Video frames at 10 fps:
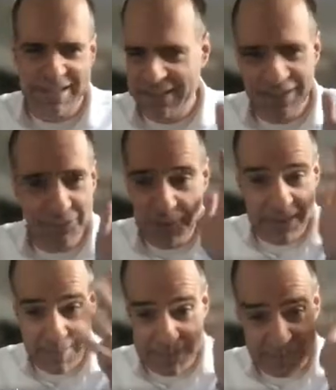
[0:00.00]
You're doing
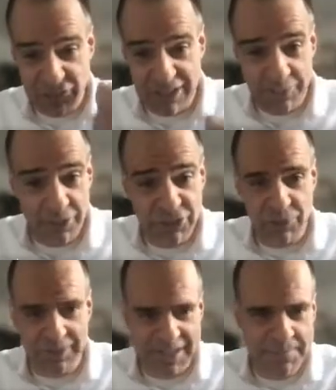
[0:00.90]
them essentially
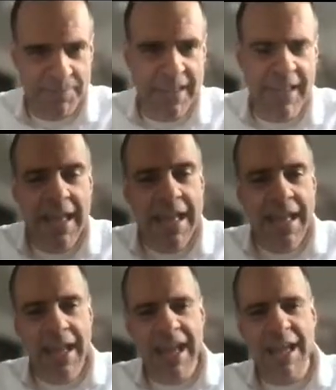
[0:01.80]
virtually.
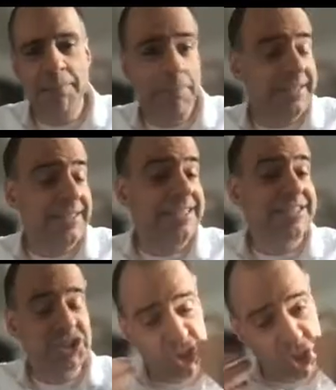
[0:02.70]
But
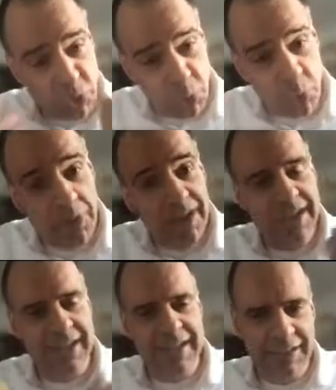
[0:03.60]
it's 2
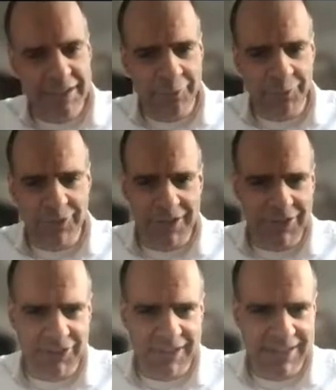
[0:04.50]

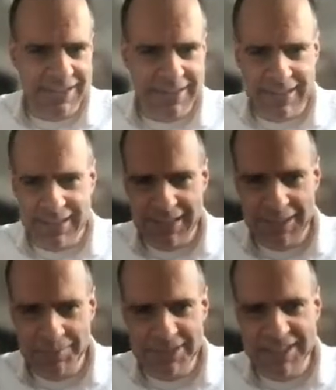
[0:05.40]
different
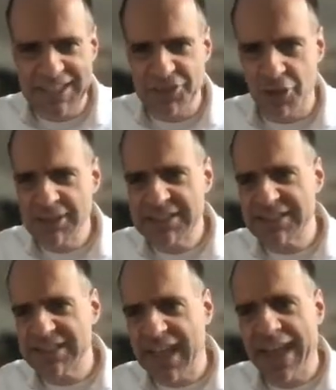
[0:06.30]

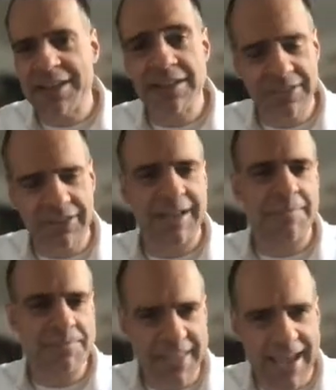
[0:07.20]
CNOTs, and
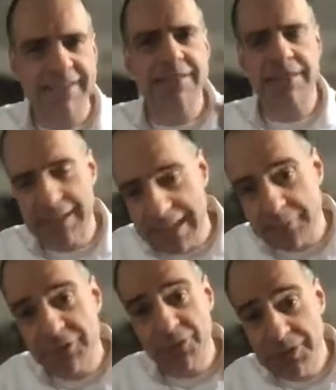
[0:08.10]
that
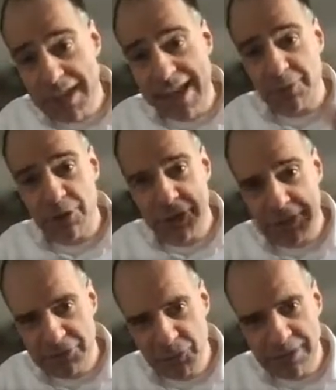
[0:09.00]
gives you the error,
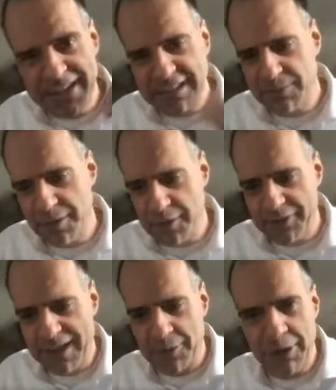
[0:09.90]
2 gates worth of
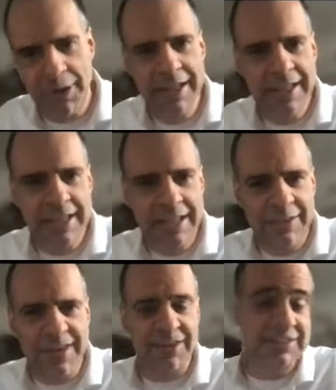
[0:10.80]
error,
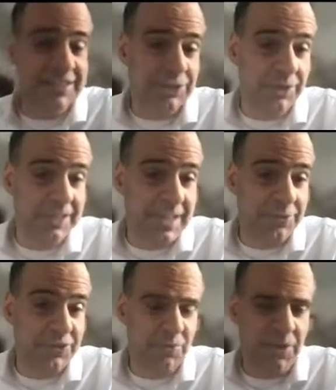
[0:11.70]
whereas this only
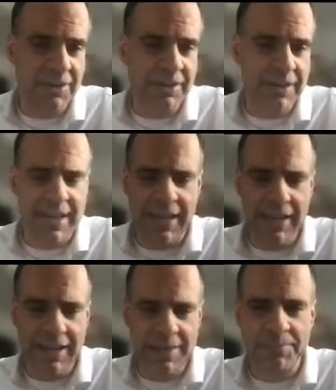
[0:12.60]
gives you
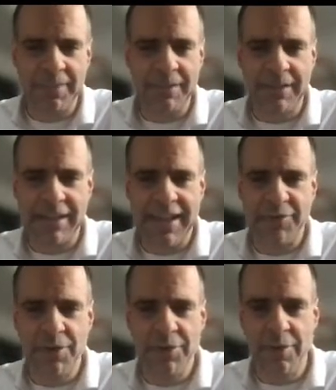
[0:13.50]
1 gate
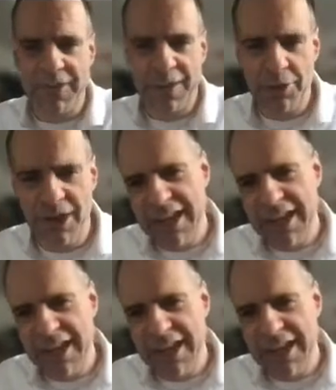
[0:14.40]
worth of error.